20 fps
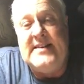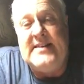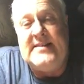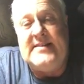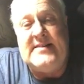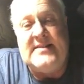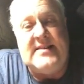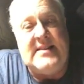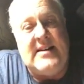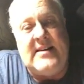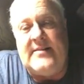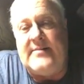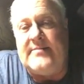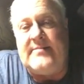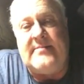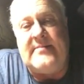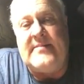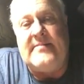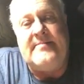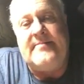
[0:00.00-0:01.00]
So
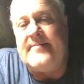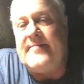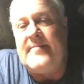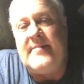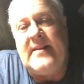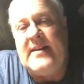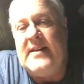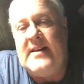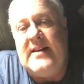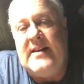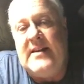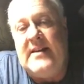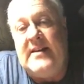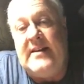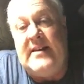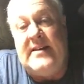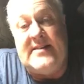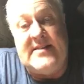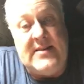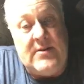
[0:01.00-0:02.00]

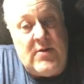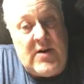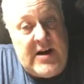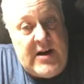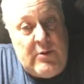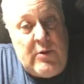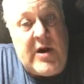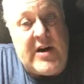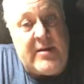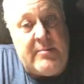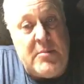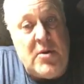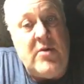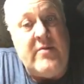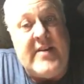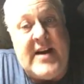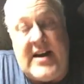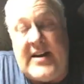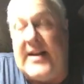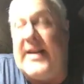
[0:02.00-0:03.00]
you see why I want to move
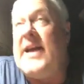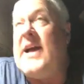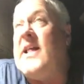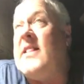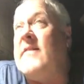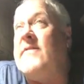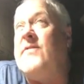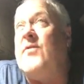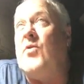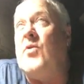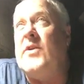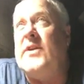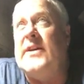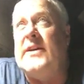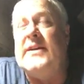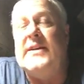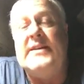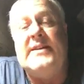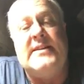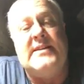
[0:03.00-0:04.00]
out of California.
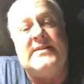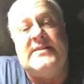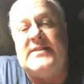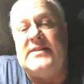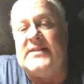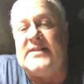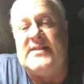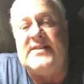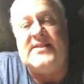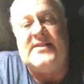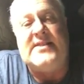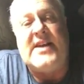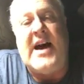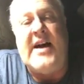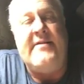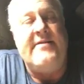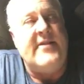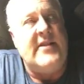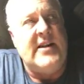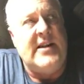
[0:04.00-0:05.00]
It is just
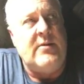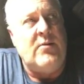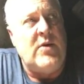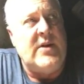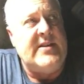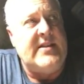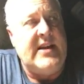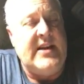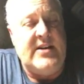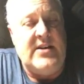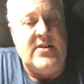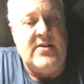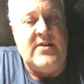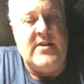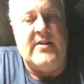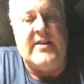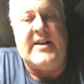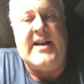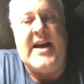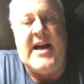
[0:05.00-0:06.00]
stifling what they do to
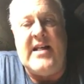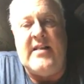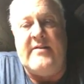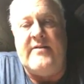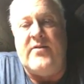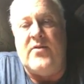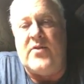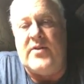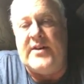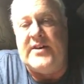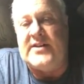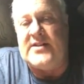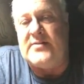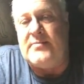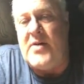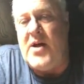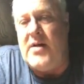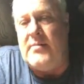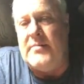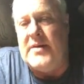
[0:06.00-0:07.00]
a California
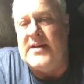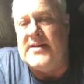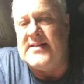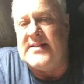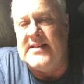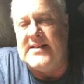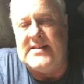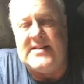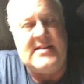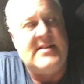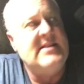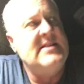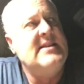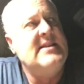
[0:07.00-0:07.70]
small business.